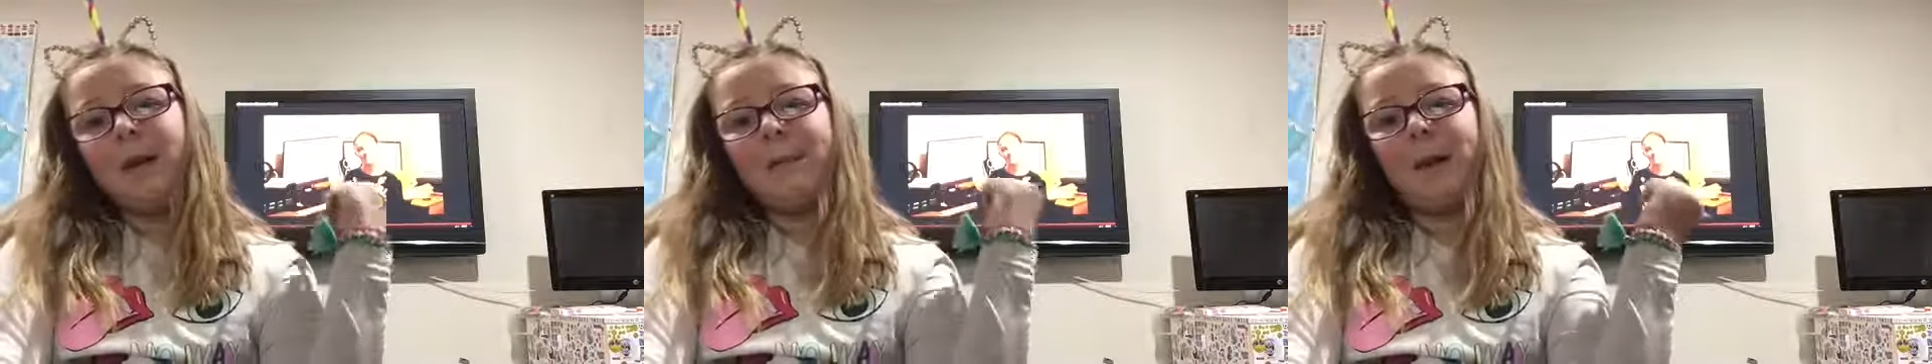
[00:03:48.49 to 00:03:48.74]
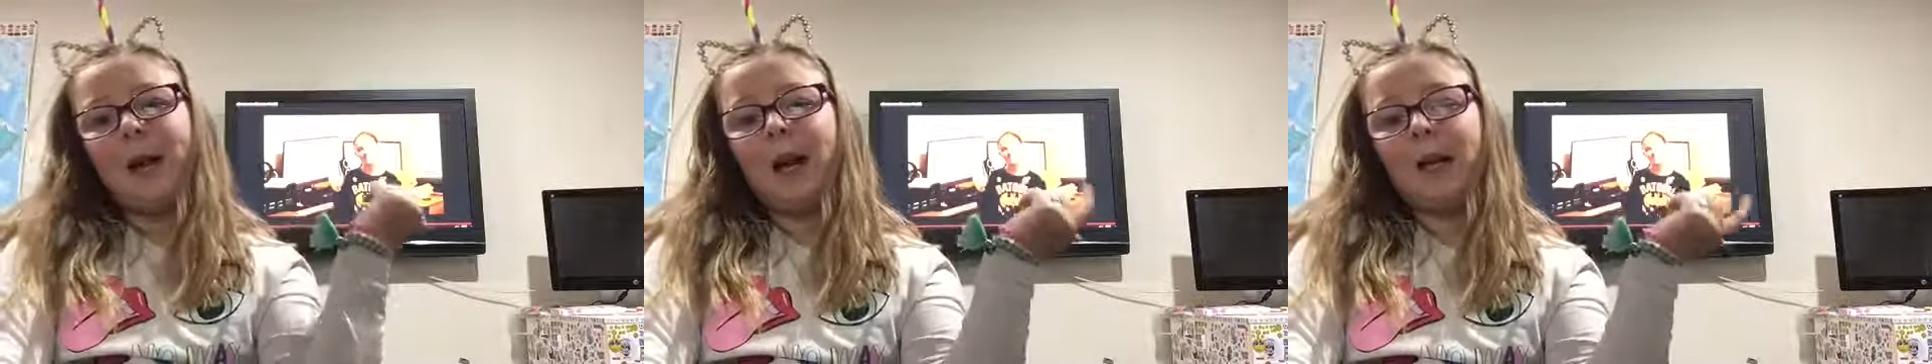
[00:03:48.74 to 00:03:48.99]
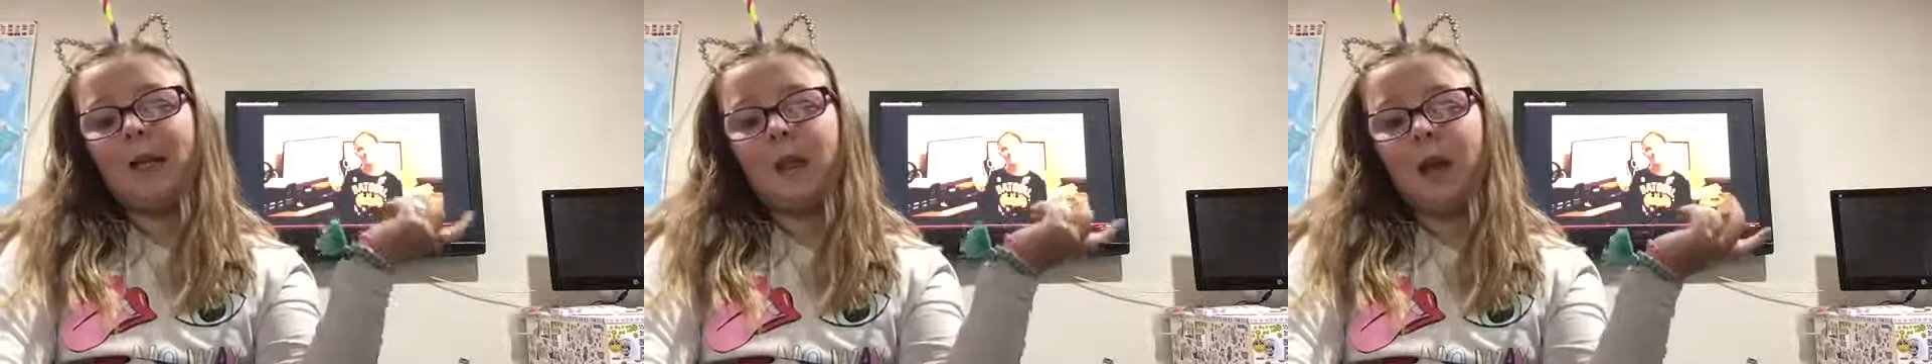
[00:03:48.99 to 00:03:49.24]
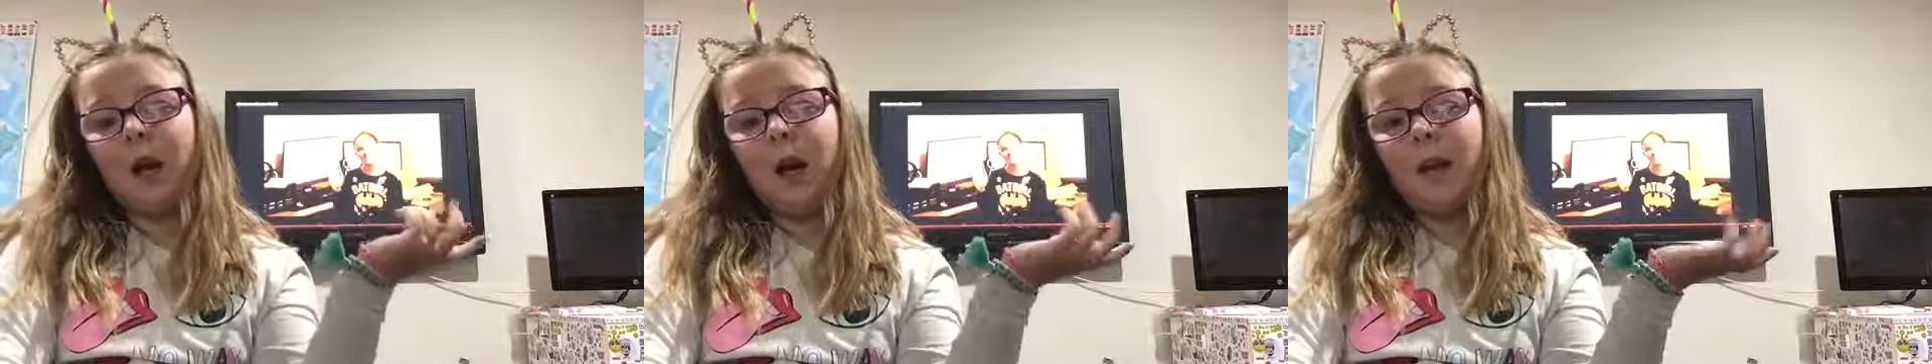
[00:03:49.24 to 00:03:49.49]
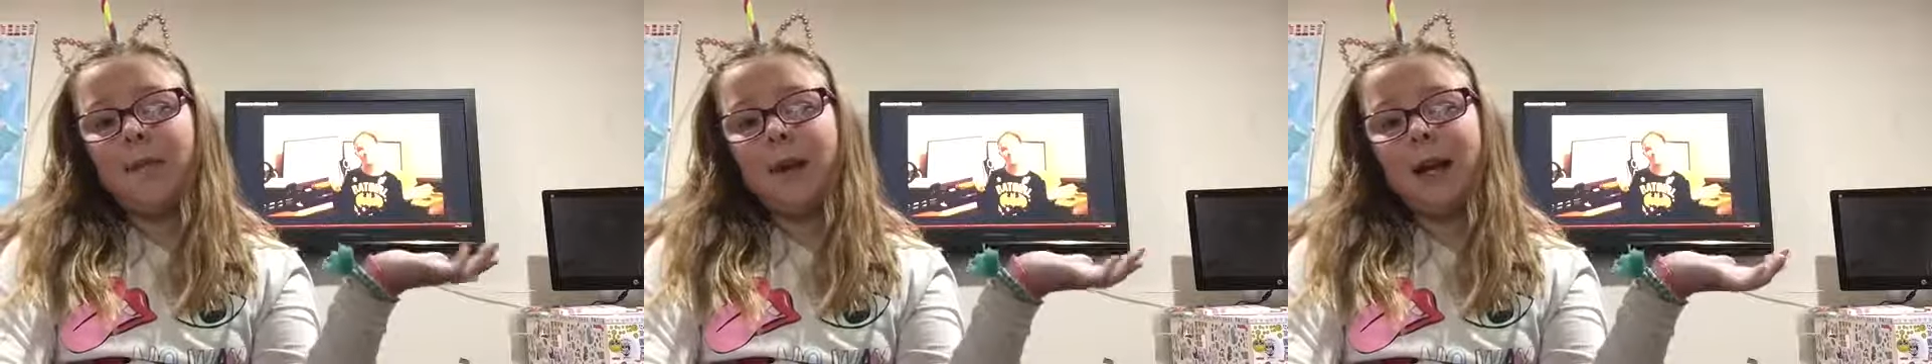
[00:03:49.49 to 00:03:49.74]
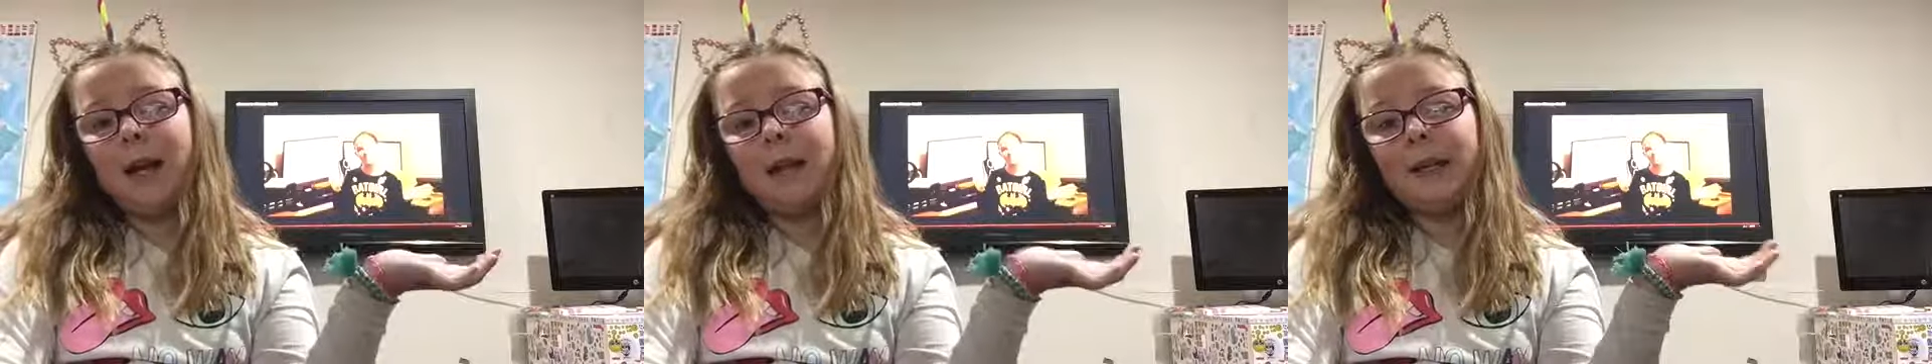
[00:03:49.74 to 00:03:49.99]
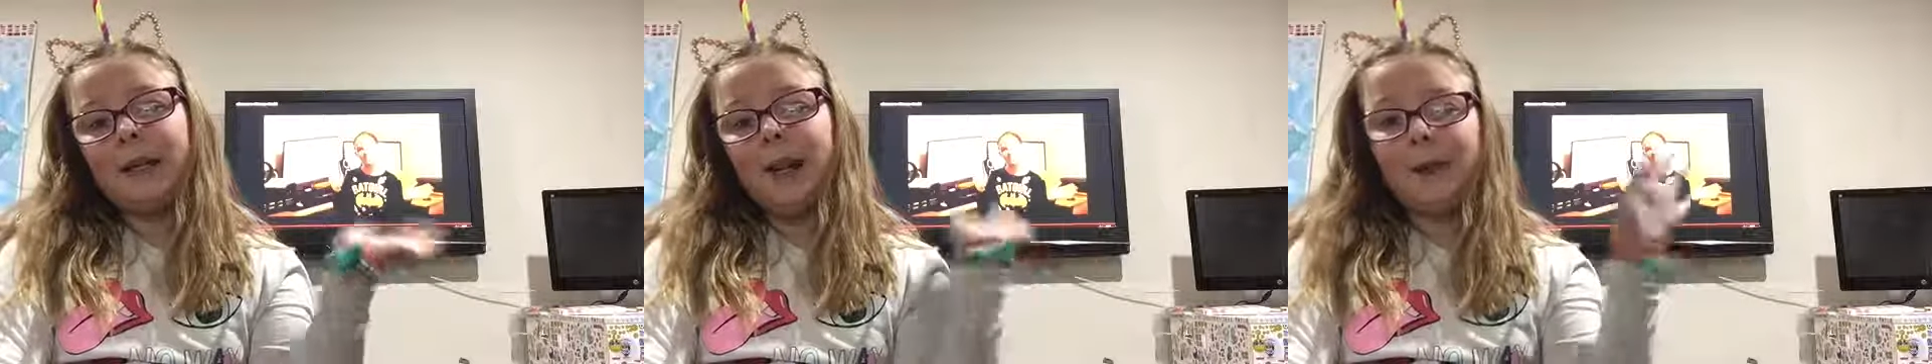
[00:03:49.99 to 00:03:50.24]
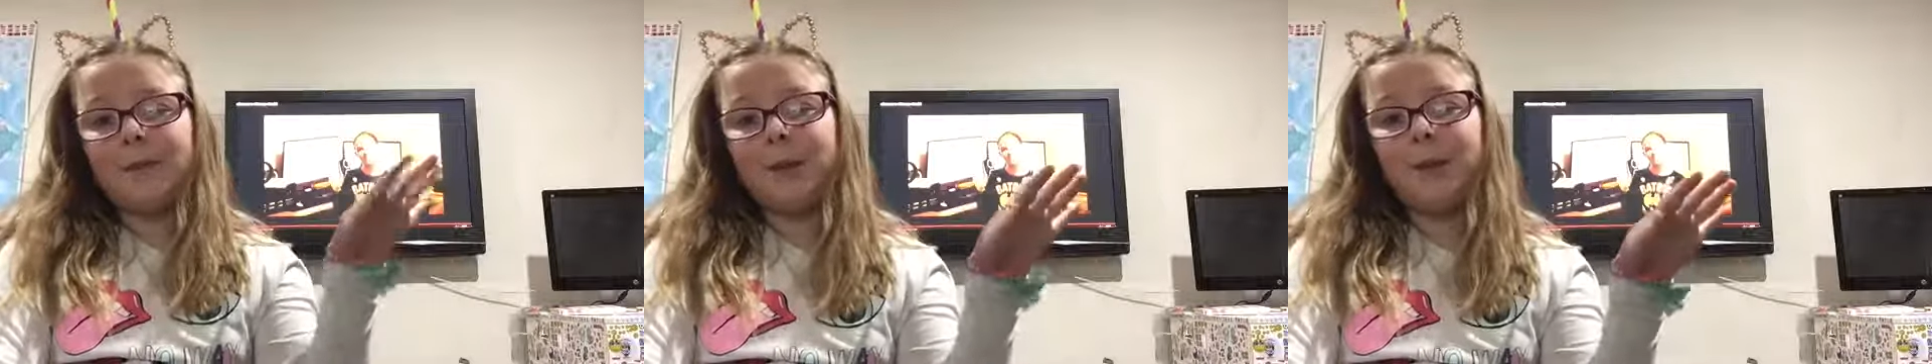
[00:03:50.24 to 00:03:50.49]
but I made an
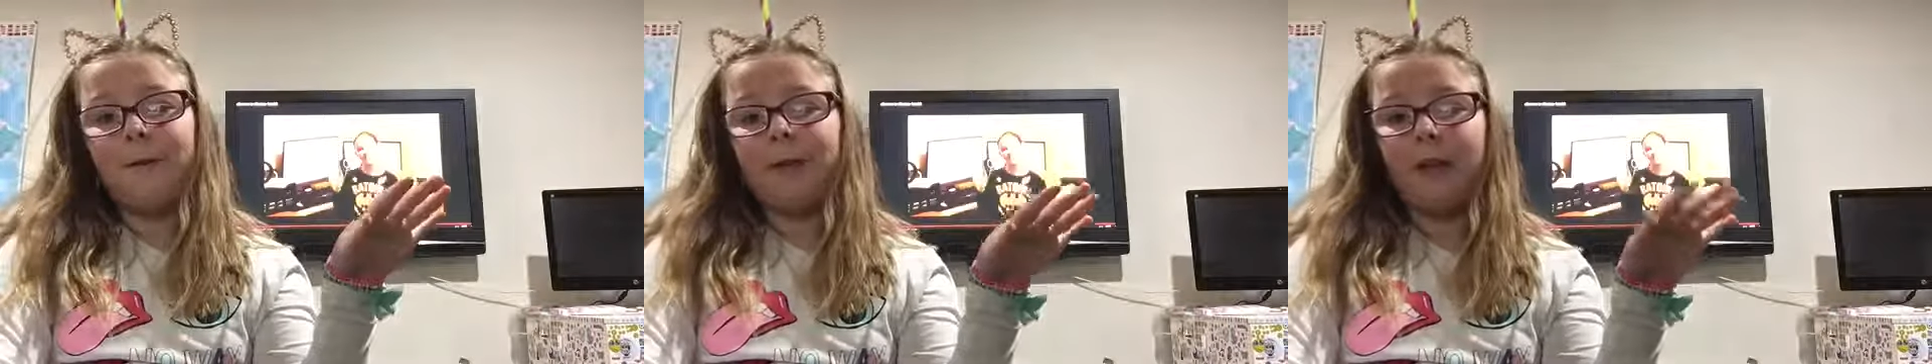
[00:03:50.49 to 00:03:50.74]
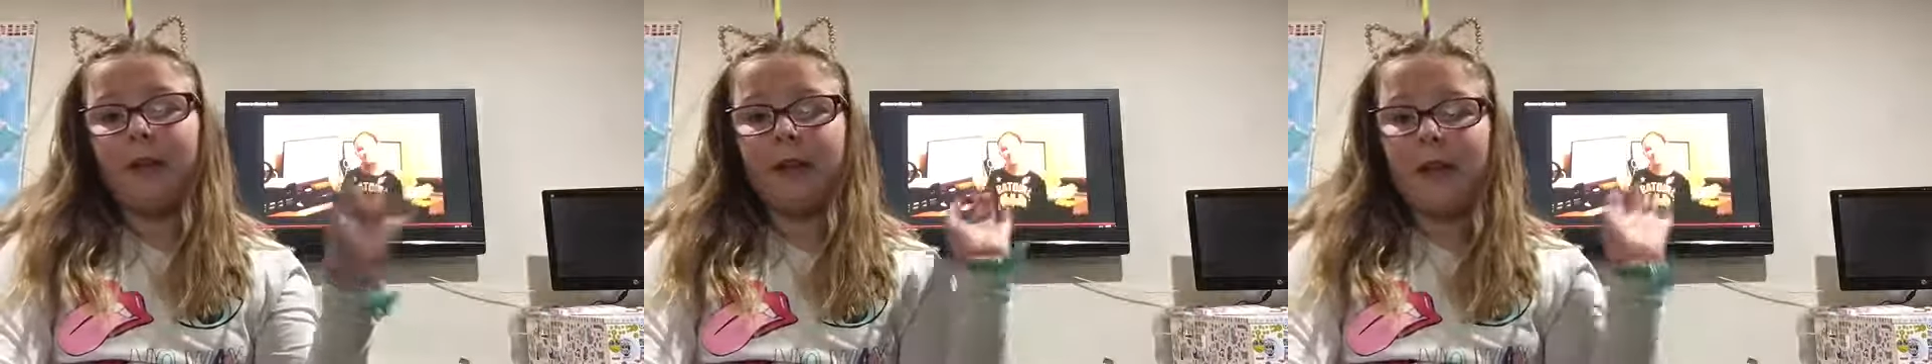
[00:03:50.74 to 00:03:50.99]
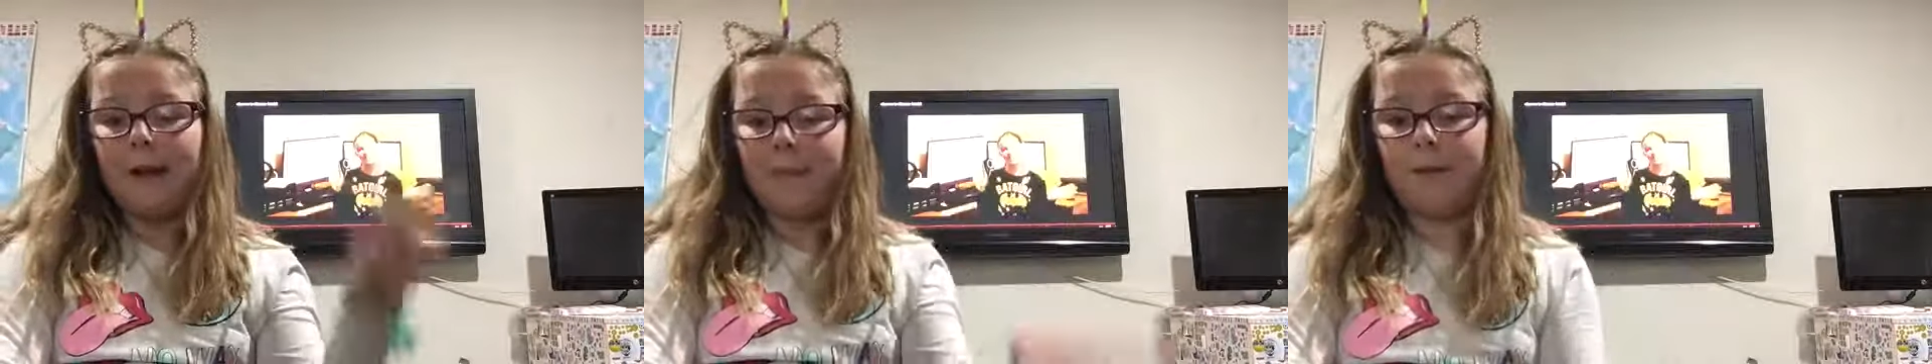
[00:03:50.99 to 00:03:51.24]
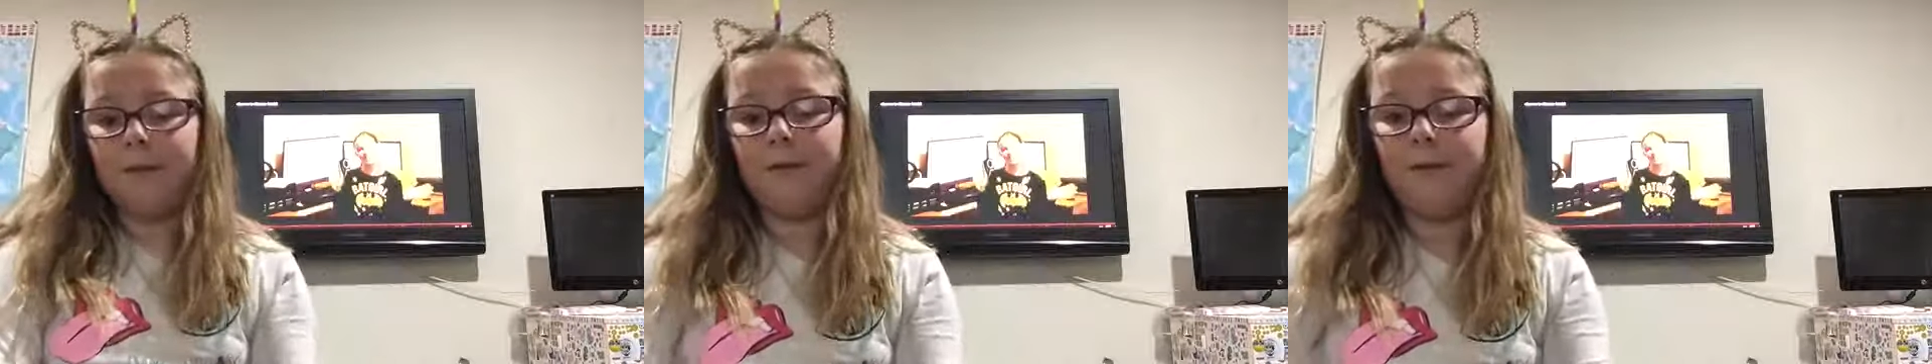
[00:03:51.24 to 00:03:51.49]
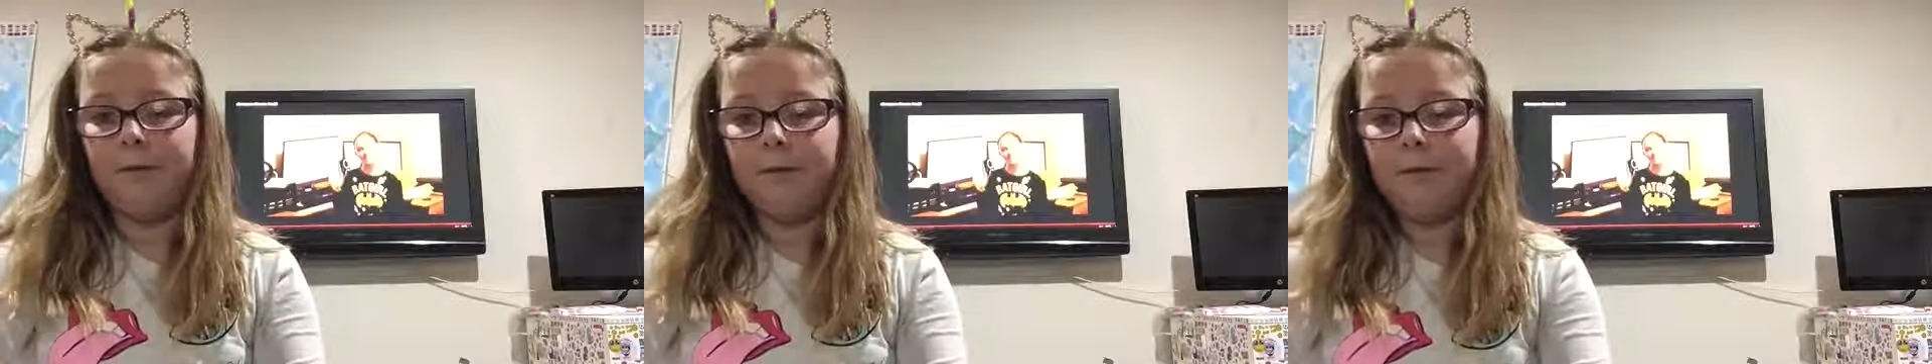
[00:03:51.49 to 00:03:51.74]
update video a couple of